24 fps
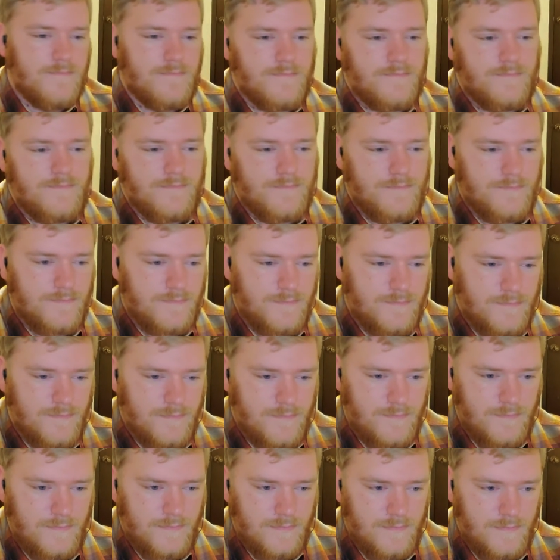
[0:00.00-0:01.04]

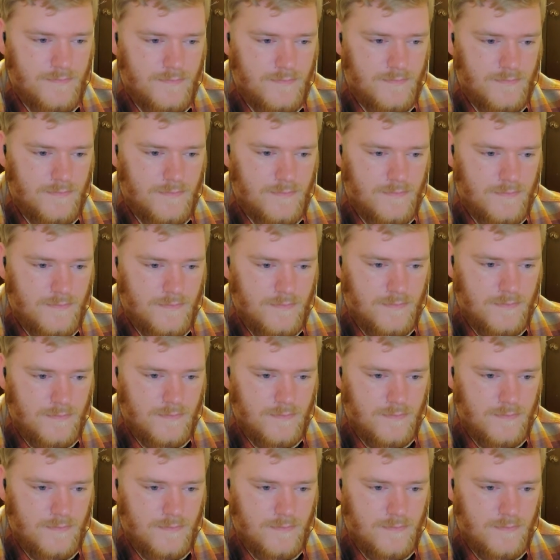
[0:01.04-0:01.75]
(silence)